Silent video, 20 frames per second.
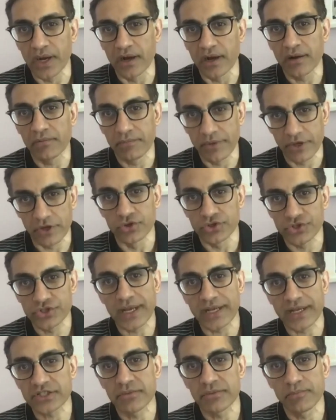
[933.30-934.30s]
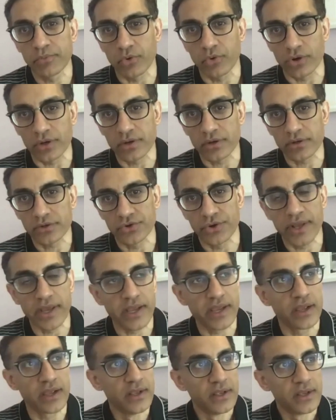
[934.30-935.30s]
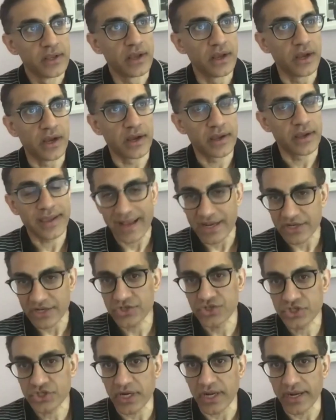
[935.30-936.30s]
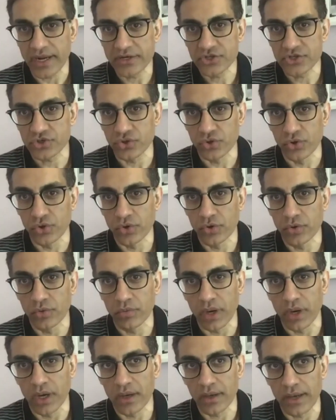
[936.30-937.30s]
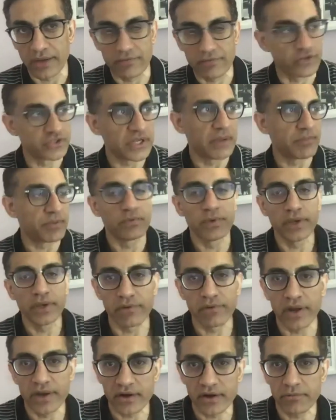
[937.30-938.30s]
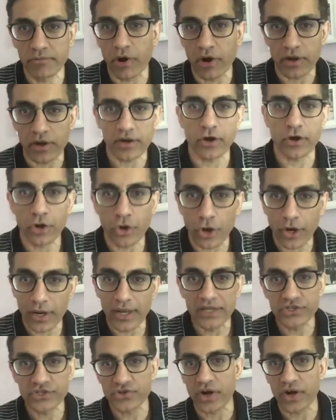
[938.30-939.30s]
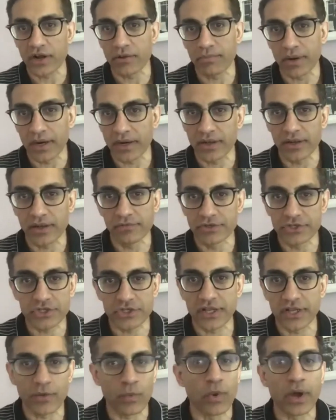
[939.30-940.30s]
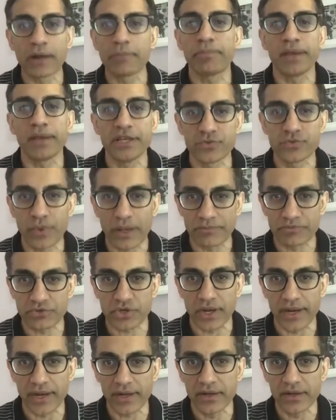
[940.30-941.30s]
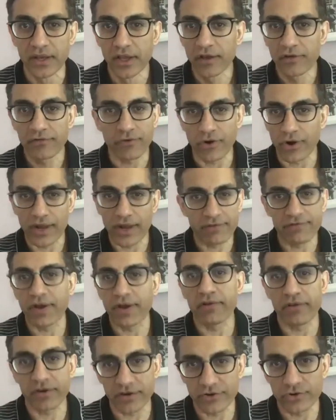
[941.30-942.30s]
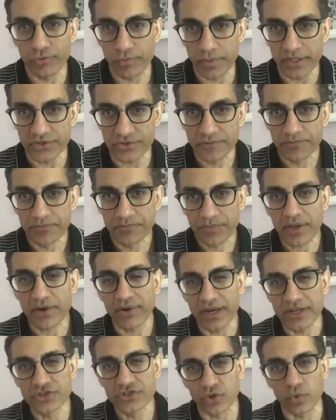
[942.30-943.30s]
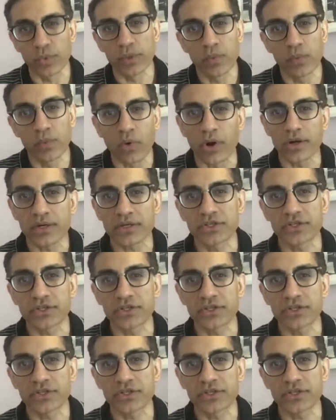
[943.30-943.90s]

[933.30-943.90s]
because that's important. Today, cash is tight. So like, for example, we created a product called Online Startup Bundle, which is like one-page website for like 500 rupees, right? So we want